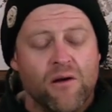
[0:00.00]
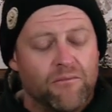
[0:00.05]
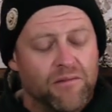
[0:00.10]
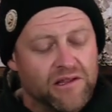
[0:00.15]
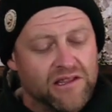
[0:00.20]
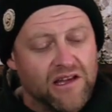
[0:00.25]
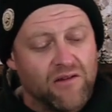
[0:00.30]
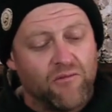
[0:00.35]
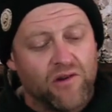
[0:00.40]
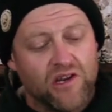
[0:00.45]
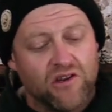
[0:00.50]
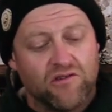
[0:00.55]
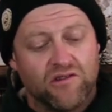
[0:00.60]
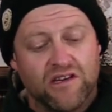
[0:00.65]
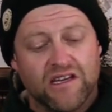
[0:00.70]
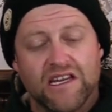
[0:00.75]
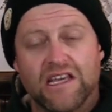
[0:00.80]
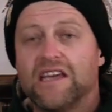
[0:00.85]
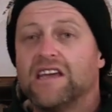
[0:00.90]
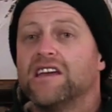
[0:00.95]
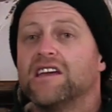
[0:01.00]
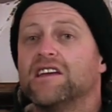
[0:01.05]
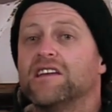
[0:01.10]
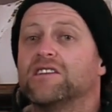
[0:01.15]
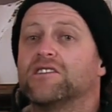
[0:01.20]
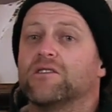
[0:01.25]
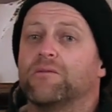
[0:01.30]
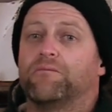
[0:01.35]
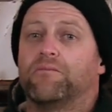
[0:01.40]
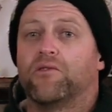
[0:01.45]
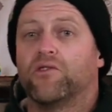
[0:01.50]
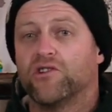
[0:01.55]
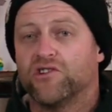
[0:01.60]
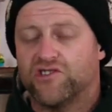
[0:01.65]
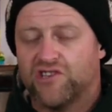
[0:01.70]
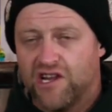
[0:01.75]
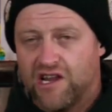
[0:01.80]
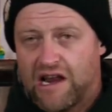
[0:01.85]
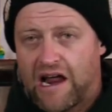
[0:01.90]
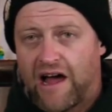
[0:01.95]
But then when you need to
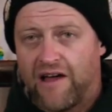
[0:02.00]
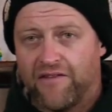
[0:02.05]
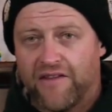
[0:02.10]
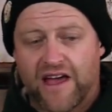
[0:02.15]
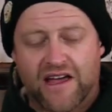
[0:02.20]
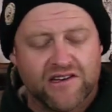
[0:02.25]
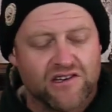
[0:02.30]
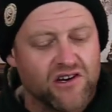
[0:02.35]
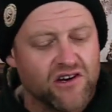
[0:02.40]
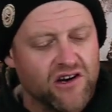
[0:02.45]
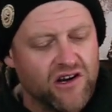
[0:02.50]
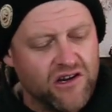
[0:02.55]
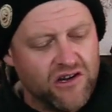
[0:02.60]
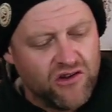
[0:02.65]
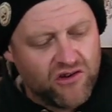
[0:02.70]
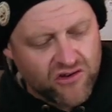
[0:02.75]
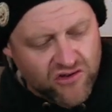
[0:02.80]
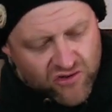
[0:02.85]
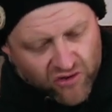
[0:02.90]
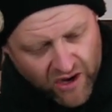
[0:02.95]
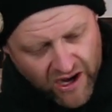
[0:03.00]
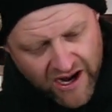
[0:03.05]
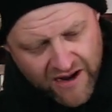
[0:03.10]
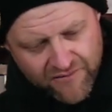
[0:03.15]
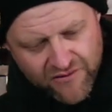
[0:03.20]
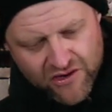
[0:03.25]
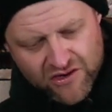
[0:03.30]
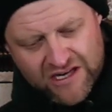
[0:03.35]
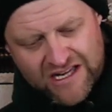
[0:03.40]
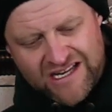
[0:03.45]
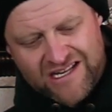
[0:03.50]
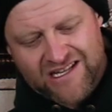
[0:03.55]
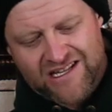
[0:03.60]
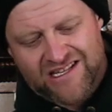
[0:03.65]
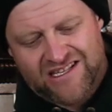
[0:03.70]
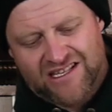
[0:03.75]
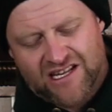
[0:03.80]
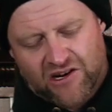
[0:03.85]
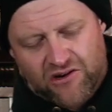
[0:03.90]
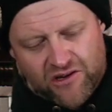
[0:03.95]
push it on that turn, you can drive your knee to the
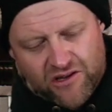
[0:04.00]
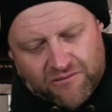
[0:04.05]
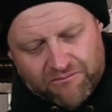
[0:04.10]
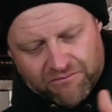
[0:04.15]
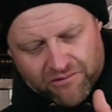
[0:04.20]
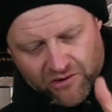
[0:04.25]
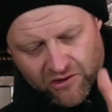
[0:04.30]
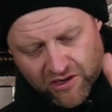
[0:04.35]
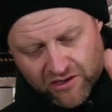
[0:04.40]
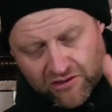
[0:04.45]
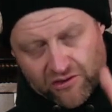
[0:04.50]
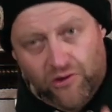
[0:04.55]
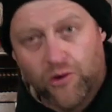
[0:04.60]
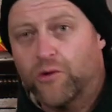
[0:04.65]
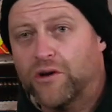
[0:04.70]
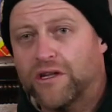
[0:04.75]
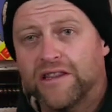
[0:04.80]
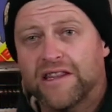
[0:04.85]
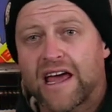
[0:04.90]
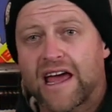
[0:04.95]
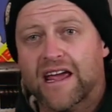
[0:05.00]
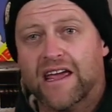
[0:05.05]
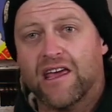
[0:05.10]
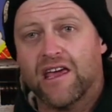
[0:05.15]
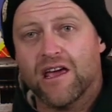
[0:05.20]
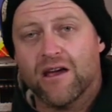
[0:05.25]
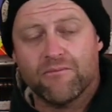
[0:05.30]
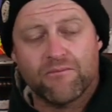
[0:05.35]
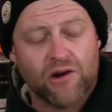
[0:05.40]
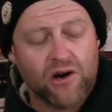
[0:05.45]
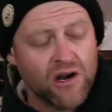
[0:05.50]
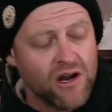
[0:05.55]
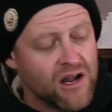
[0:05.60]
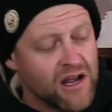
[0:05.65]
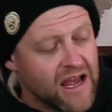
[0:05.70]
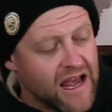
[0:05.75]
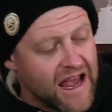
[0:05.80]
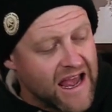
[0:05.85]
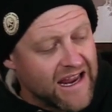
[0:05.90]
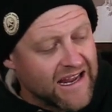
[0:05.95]
center of the board, loading that camber
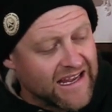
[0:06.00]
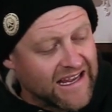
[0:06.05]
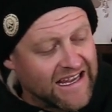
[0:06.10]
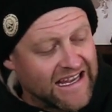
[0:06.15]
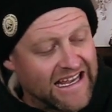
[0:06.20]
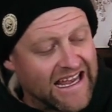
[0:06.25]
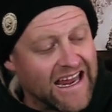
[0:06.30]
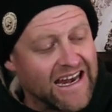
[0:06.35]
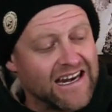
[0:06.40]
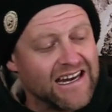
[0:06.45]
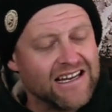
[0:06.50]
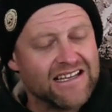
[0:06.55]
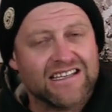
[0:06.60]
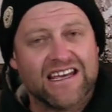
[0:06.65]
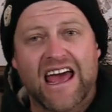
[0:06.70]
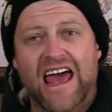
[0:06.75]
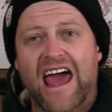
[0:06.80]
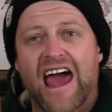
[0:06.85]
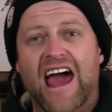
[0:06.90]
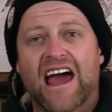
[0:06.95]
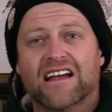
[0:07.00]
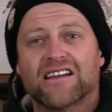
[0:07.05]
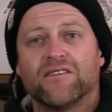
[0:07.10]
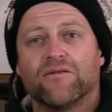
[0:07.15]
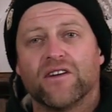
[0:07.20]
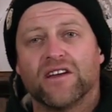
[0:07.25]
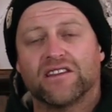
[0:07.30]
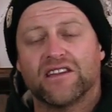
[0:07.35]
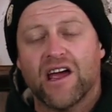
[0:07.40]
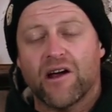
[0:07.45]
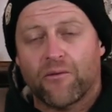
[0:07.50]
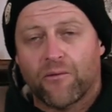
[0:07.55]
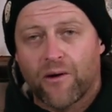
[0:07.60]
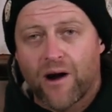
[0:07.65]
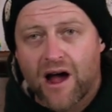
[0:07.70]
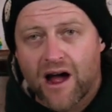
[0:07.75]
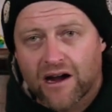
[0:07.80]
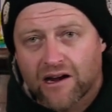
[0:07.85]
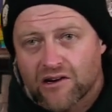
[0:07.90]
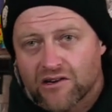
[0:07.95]
and getting it to activate that
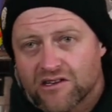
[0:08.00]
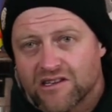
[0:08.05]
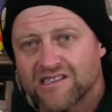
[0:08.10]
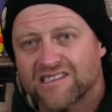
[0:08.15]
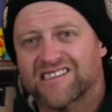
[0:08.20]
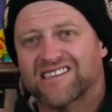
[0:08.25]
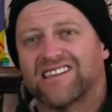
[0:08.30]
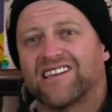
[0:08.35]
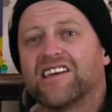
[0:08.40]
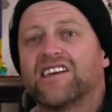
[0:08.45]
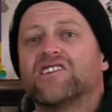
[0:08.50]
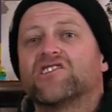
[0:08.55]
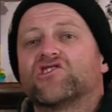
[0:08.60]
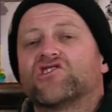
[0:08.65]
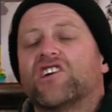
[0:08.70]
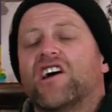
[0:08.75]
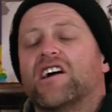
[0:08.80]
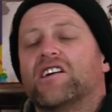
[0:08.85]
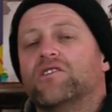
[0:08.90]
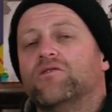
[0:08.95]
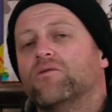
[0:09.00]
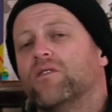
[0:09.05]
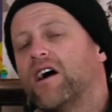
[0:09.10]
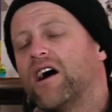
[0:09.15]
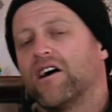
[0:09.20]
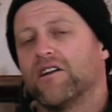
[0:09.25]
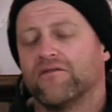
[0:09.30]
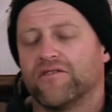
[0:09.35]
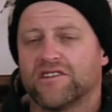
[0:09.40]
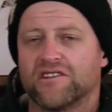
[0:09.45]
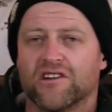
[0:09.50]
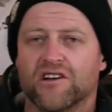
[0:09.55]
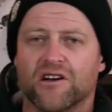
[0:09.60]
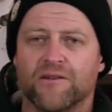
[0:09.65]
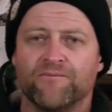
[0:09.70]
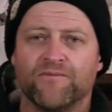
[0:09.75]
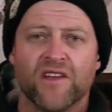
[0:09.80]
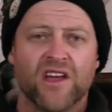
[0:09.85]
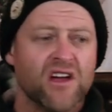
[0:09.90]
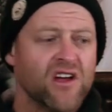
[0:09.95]
rocker to slingshot you out of a turn.